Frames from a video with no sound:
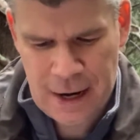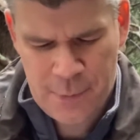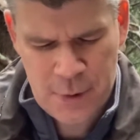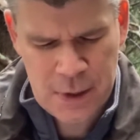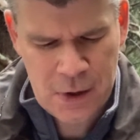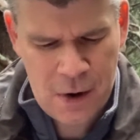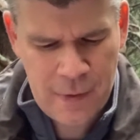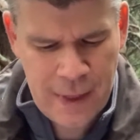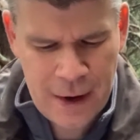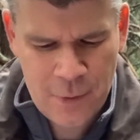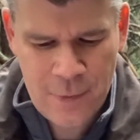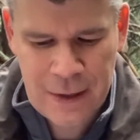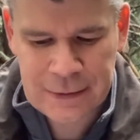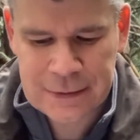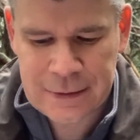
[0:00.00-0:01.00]
I wouldn't call that a
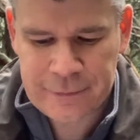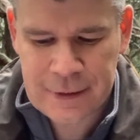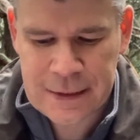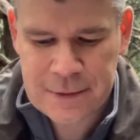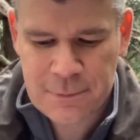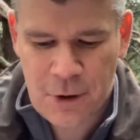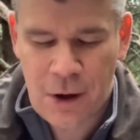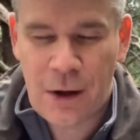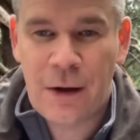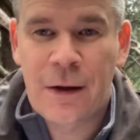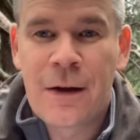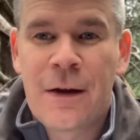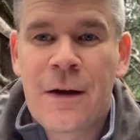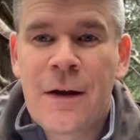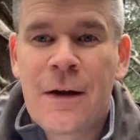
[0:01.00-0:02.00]
relatively small
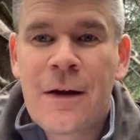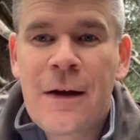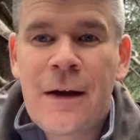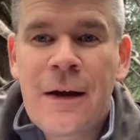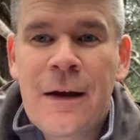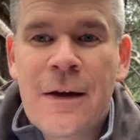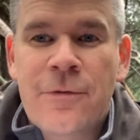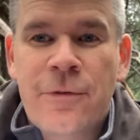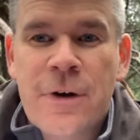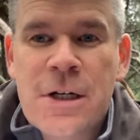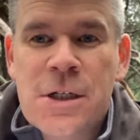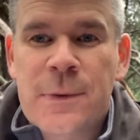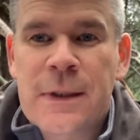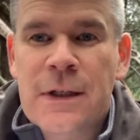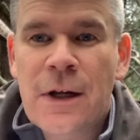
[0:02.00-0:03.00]

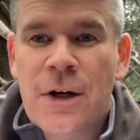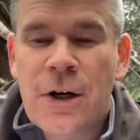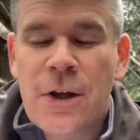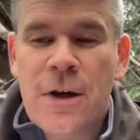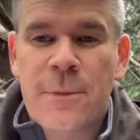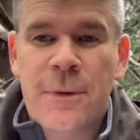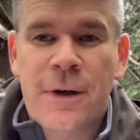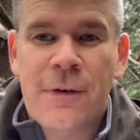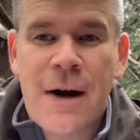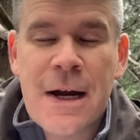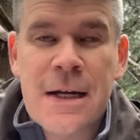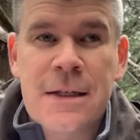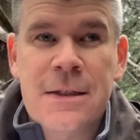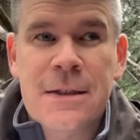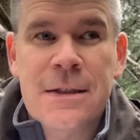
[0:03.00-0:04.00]
infringement on our human
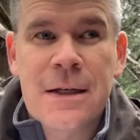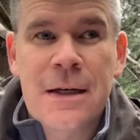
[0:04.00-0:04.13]
rights.